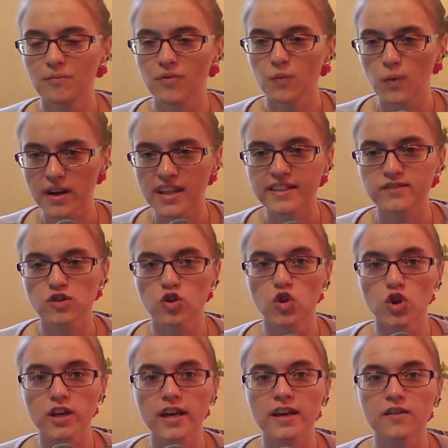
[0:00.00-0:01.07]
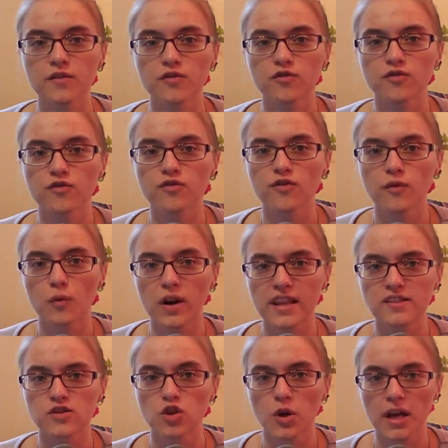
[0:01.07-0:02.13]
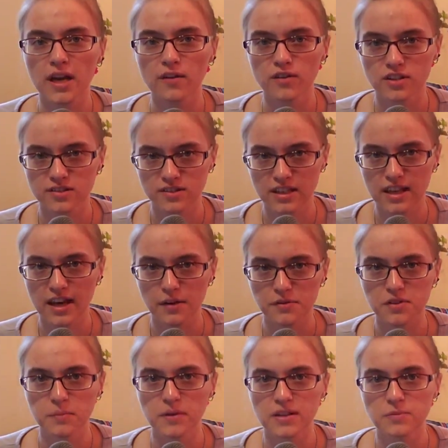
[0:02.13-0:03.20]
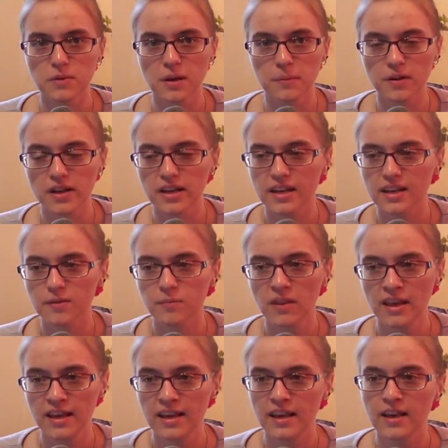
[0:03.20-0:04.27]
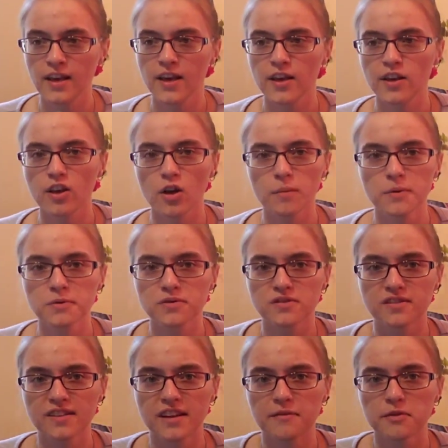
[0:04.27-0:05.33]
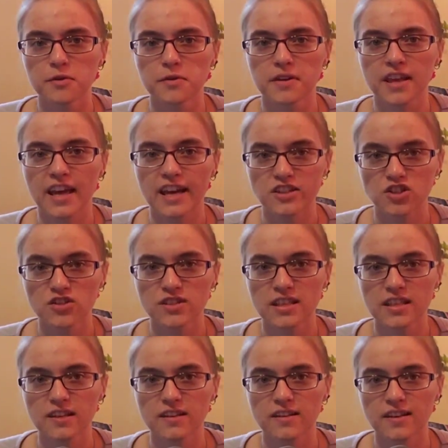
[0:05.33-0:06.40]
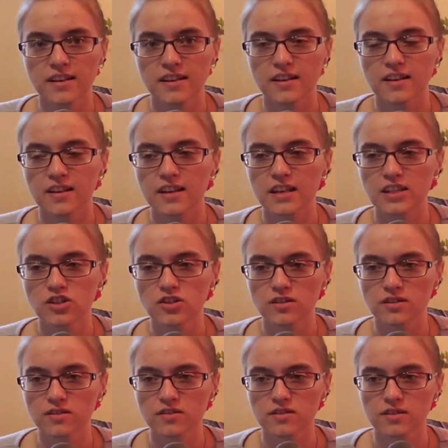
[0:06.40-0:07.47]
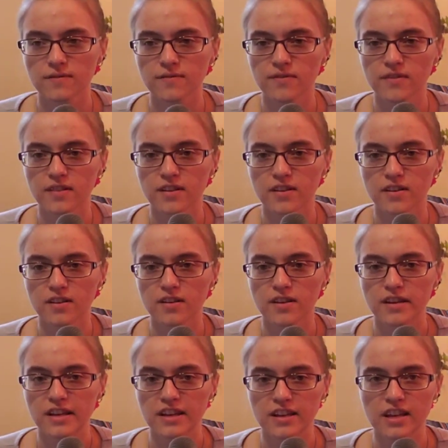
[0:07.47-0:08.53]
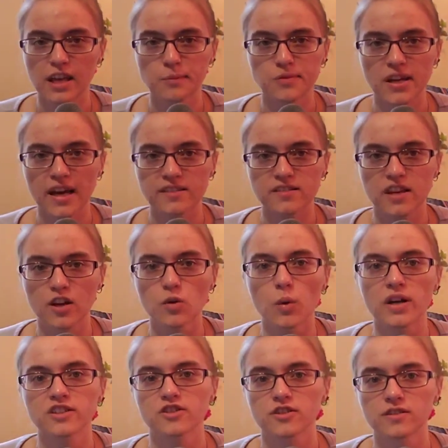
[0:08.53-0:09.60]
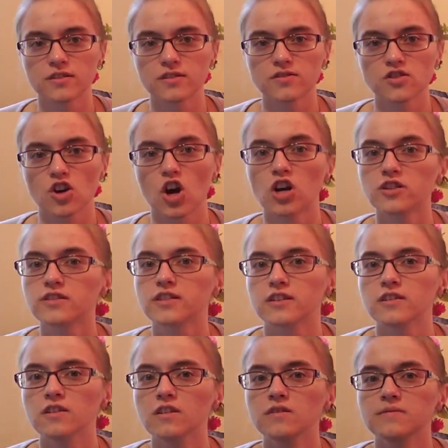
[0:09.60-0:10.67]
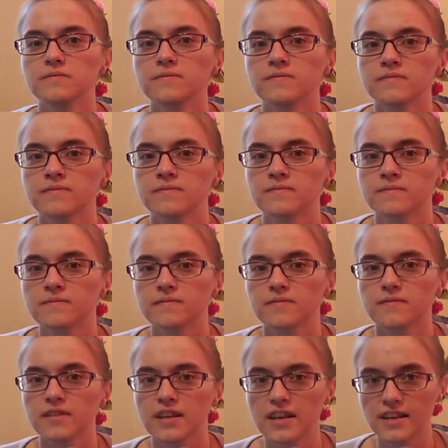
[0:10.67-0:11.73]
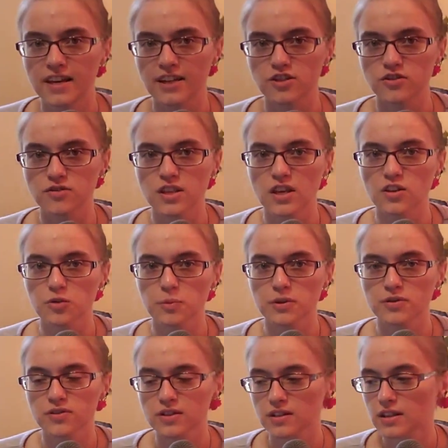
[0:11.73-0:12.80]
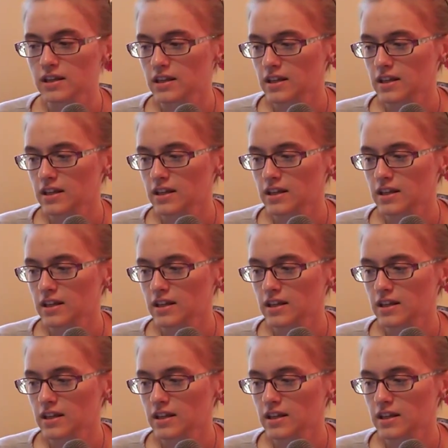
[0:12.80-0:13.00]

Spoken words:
When he's looking to see how somebody's manipulating him, he almost never catches it. He just keeps asking questions until he catches the other person.